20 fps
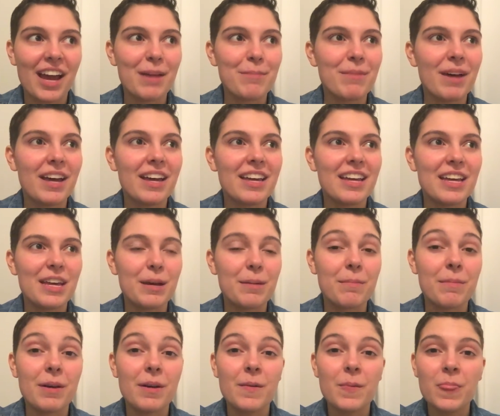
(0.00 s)
I met
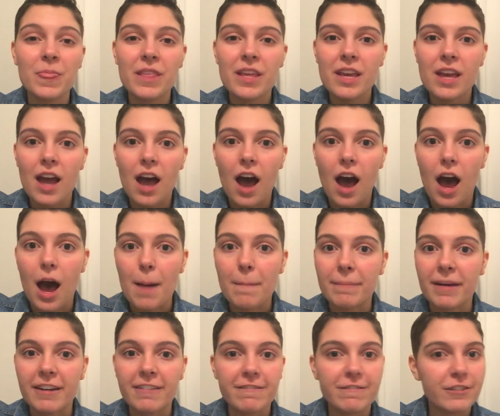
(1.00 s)
him
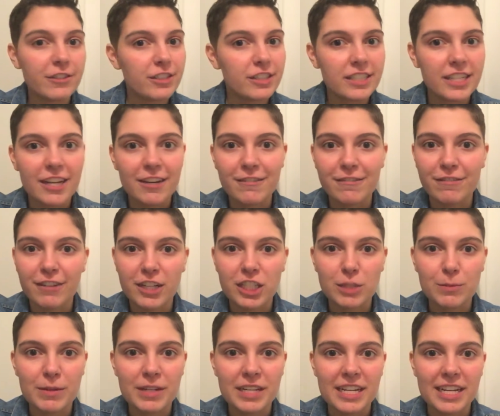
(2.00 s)
um, my first day of
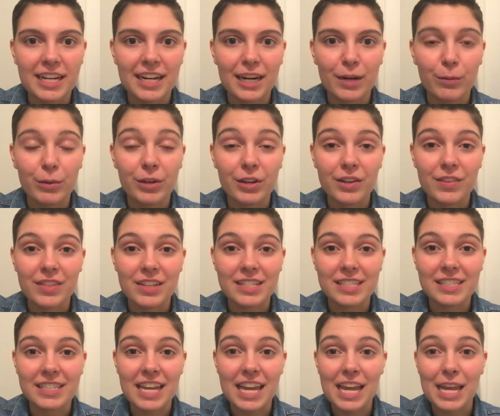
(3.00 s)
freshman year. We were in the
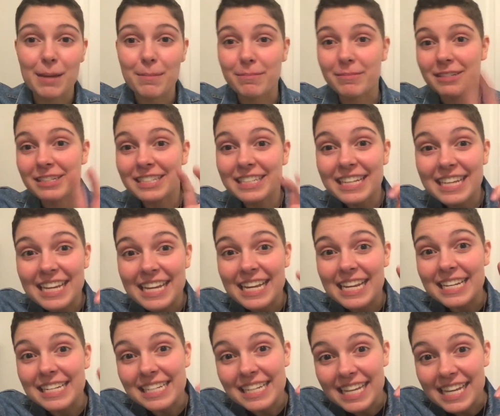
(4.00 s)
same
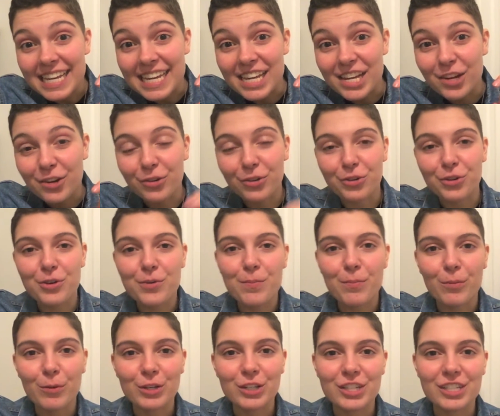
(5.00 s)
TT
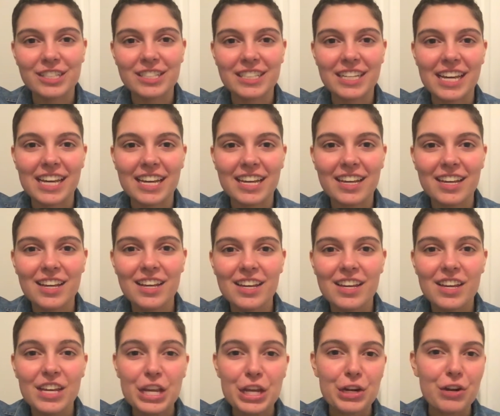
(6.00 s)
group, which is like,
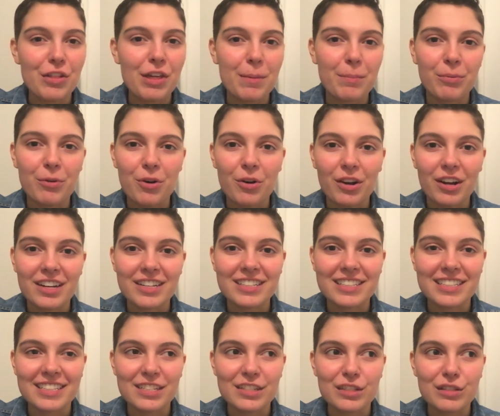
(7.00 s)
you know, they broke
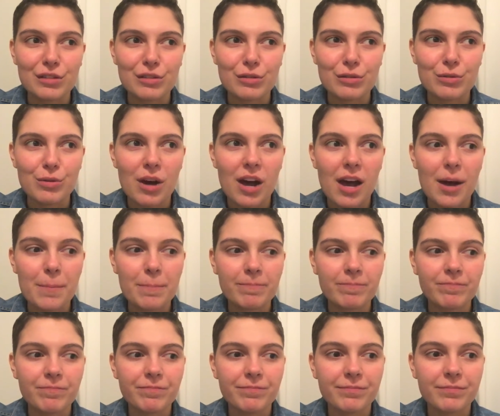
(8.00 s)
us into
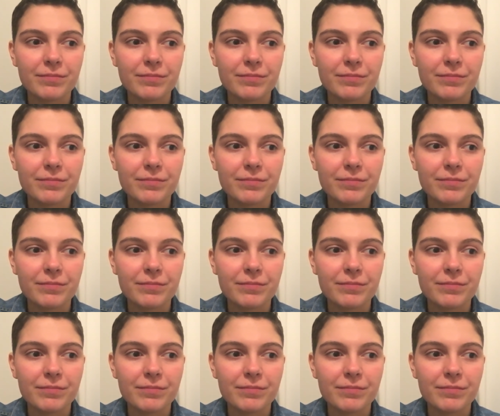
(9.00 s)
um,